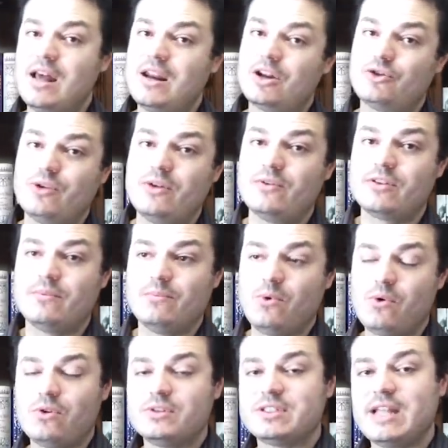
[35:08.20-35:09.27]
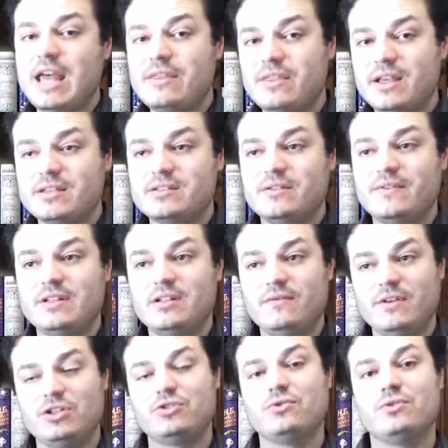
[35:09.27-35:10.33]
may not agree with the morals and ethics of
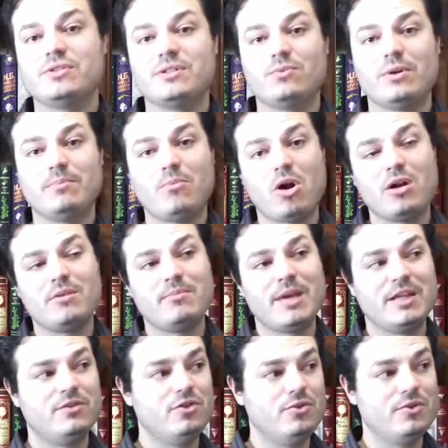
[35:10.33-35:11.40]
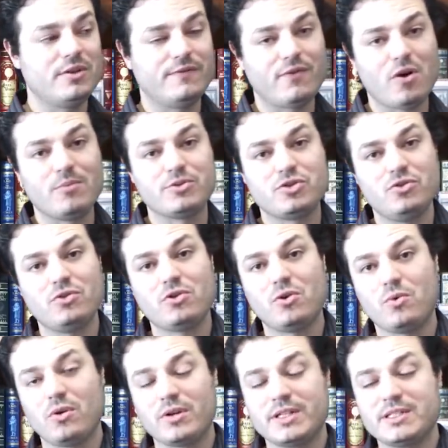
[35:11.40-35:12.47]
individuals and what Martin may do in the
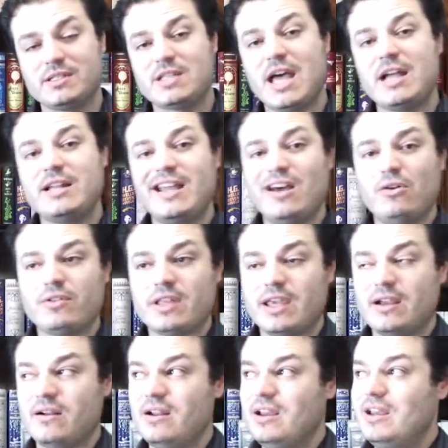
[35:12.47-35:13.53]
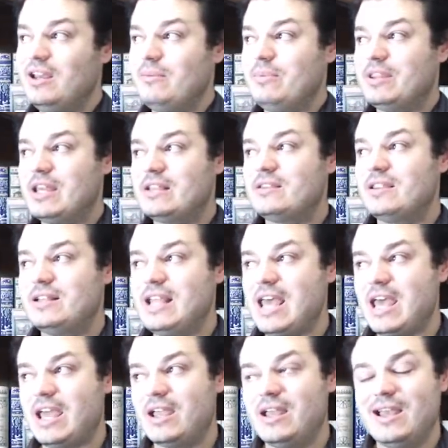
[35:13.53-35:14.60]
pharmaceutical world because it's tied to healthcare, but at the end of the
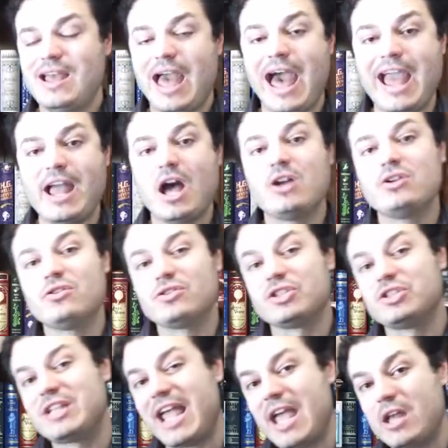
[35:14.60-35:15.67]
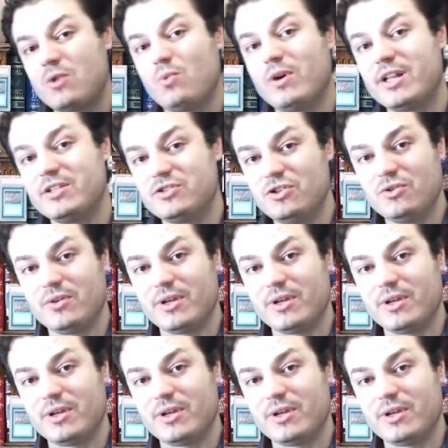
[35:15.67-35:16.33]
day, I understand what he's